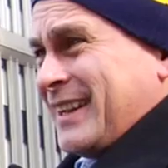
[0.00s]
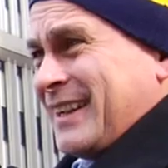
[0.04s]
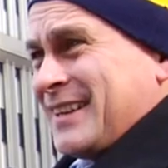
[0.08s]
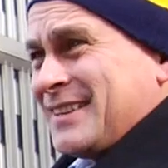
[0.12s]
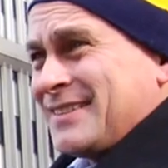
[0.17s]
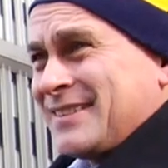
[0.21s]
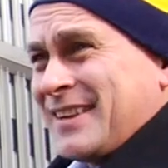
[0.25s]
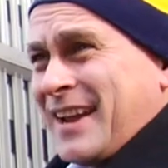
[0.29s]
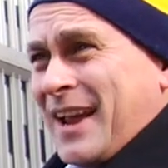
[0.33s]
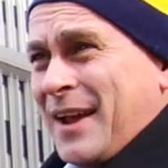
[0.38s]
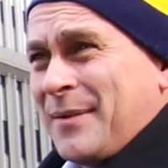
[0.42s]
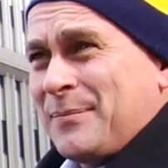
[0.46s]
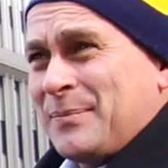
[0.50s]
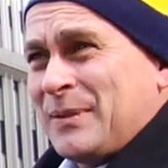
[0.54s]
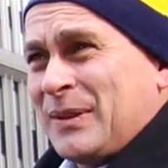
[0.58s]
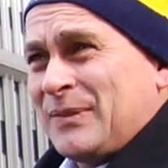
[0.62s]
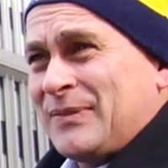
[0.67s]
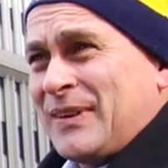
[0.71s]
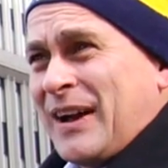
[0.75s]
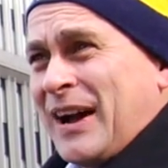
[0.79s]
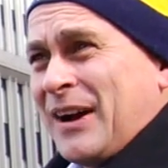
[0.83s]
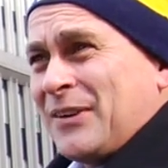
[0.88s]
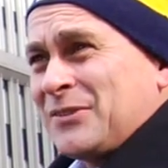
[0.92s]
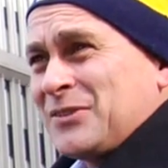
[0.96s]
example of
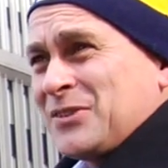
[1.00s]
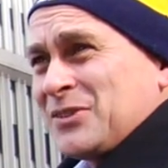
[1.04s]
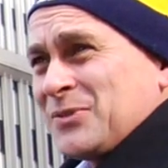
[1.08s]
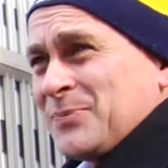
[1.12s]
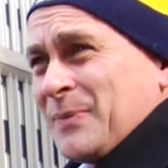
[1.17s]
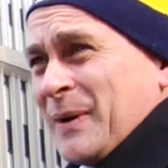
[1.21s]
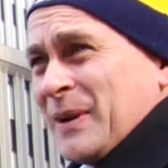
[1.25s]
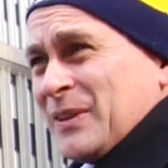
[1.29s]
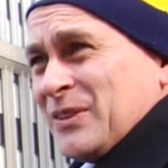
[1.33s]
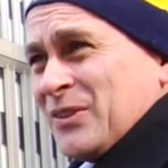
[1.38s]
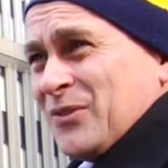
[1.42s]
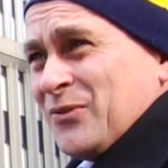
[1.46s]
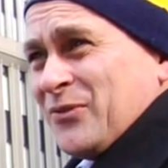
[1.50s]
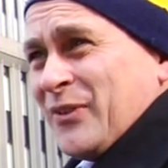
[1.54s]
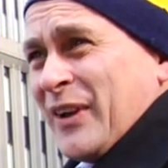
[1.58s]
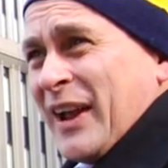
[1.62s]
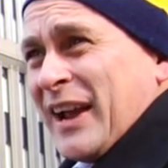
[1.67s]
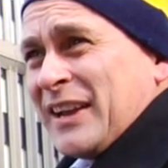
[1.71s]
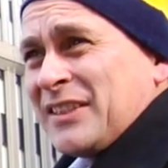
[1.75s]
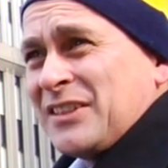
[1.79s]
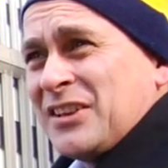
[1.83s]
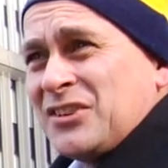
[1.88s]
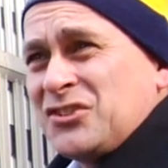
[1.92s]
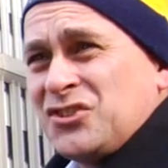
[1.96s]
how, despite the
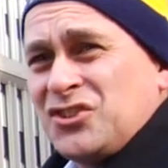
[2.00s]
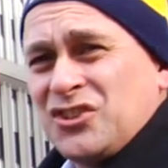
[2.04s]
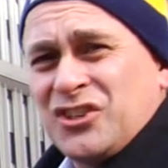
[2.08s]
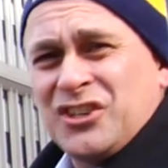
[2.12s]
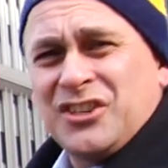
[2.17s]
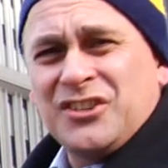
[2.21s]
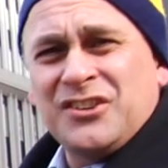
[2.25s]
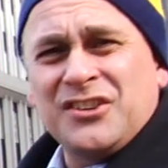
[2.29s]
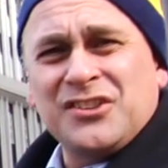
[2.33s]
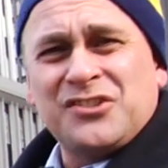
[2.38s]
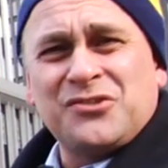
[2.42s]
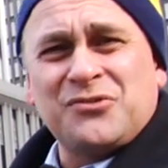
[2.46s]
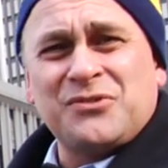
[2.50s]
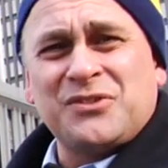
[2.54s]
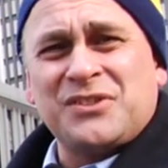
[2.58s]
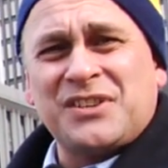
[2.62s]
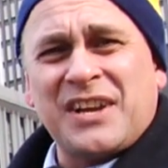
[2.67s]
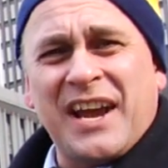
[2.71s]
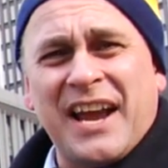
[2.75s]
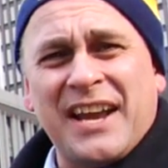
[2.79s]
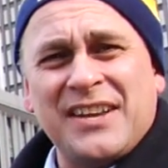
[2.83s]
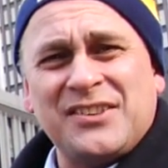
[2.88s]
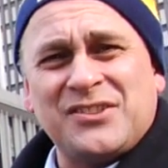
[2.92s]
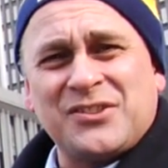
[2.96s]
fact that genius
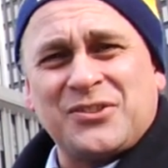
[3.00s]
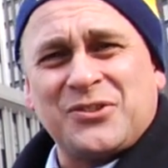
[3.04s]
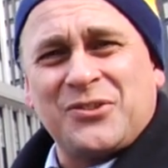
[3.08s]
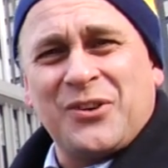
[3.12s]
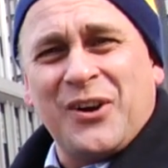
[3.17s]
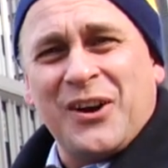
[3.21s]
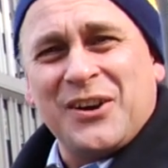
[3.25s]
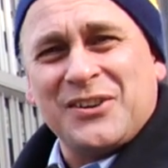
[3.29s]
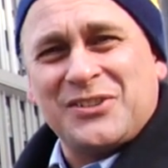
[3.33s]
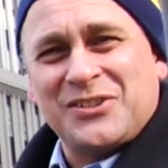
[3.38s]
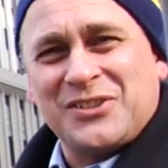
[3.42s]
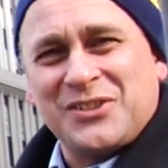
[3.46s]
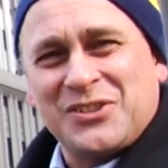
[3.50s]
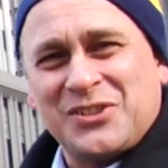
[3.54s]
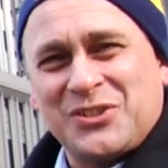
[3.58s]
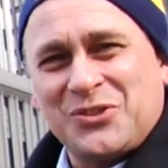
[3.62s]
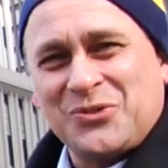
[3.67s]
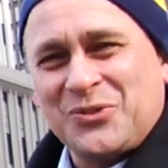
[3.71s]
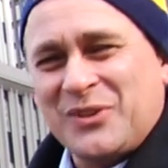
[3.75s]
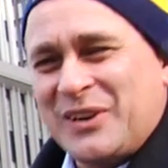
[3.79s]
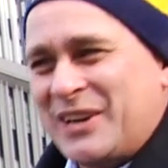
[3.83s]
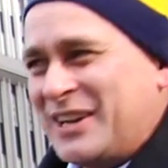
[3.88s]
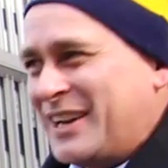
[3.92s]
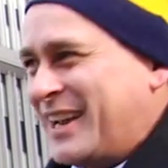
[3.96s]
resides across the
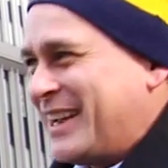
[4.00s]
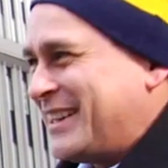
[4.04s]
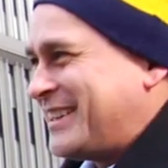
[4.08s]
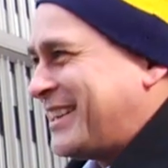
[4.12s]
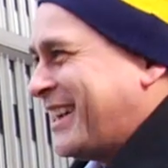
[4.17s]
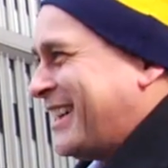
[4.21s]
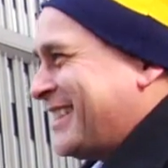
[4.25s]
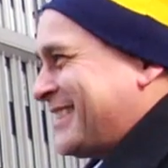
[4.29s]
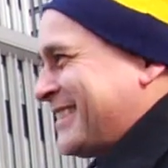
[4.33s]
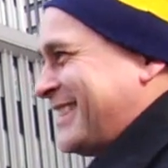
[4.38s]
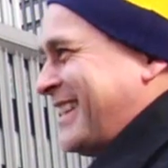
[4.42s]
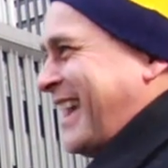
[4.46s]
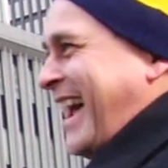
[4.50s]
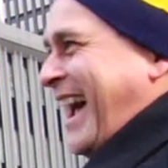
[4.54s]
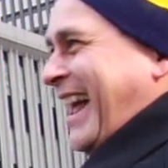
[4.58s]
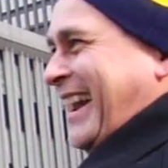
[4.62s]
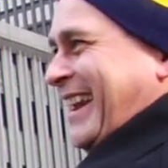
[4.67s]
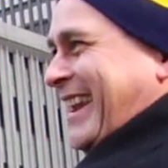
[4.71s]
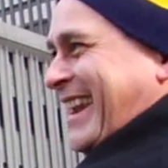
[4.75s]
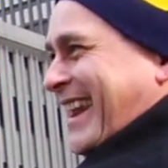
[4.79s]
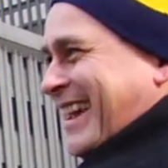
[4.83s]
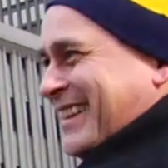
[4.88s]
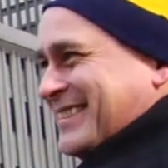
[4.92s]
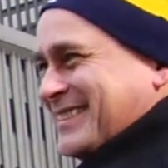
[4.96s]
street, it does
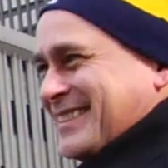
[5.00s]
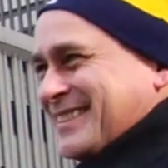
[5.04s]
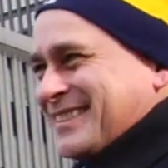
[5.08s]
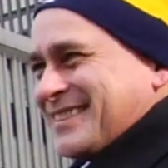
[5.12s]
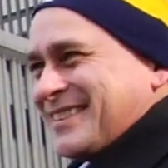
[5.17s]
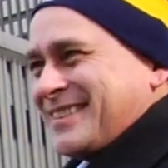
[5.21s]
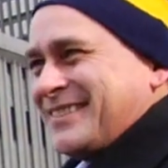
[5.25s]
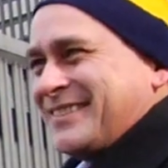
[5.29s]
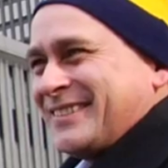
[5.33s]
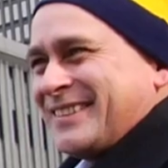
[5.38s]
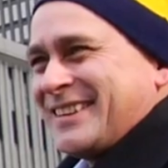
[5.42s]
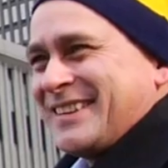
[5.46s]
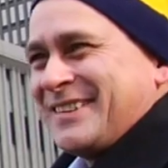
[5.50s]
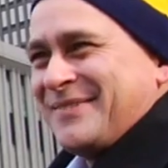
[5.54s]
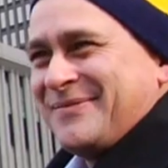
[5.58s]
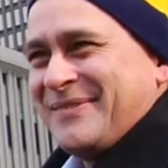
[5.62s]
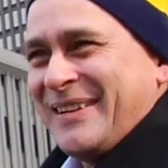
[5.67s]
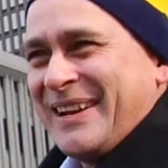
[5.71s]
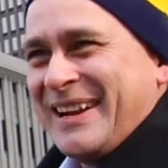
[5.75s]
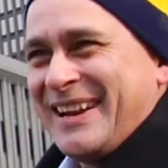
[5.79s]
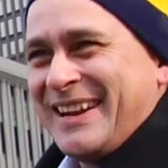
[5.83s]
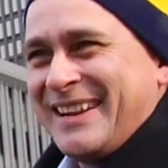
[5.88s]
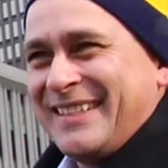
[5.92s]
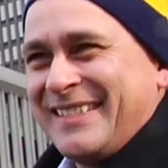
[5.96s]
not necessarily
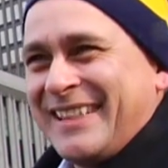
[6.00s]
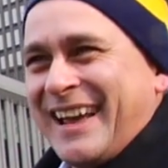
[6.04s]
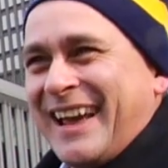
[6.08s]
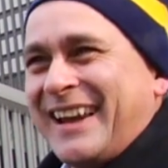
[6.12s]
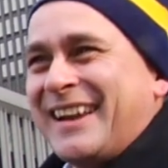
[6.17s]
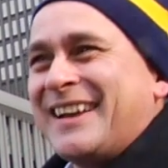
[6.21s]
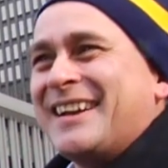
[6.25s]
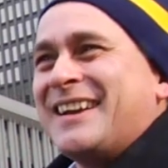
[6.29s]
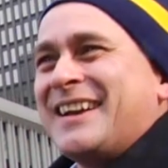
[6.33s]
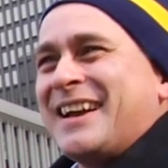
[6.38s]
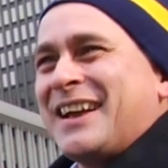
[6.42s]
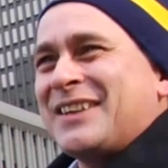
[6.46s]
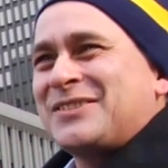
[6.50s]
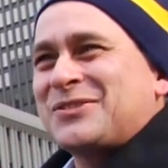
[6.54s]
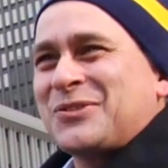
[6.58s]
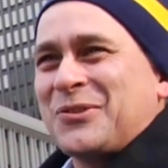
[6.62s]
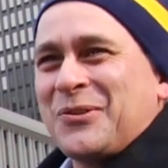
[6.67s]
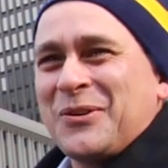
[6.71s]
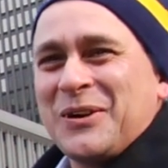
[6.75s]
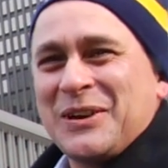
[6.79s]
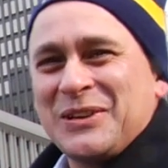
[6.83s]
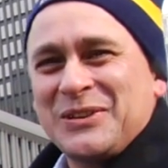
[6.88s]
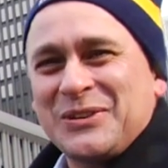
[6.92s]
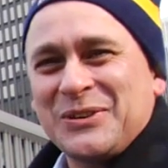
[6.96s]
mean that it's
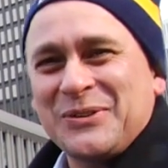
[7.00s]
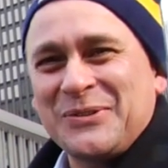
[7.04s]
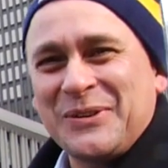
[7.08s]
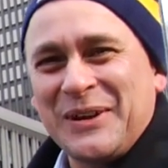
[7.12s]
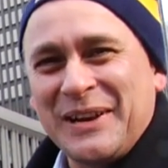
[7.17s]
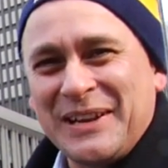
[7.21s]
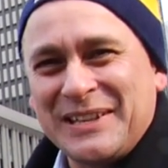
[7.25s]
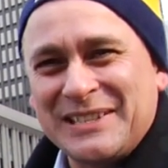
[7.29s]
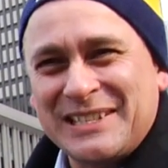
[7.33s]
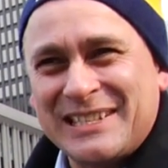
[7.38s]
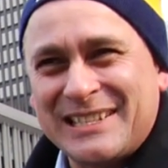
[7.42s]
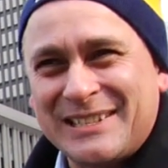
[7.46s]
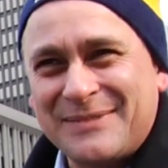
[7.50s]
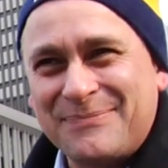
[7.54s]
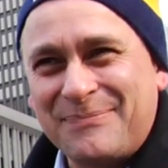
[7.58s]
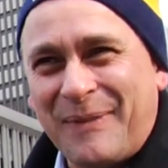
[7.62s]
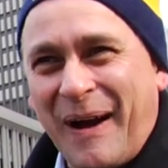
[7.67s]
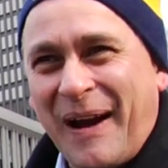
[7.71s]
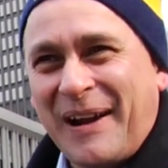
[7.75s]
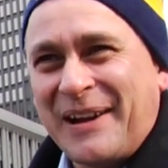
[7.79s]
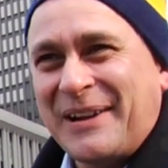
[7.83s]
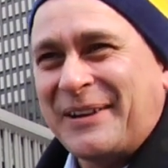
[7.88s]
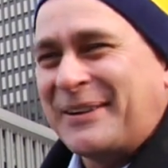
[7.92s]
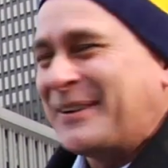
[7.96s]
going to
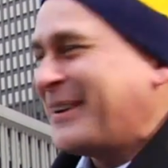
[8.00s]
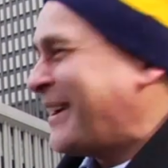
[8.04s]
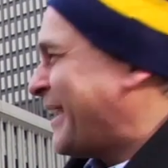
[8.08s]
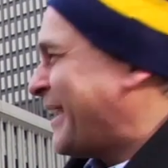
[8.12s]
inspire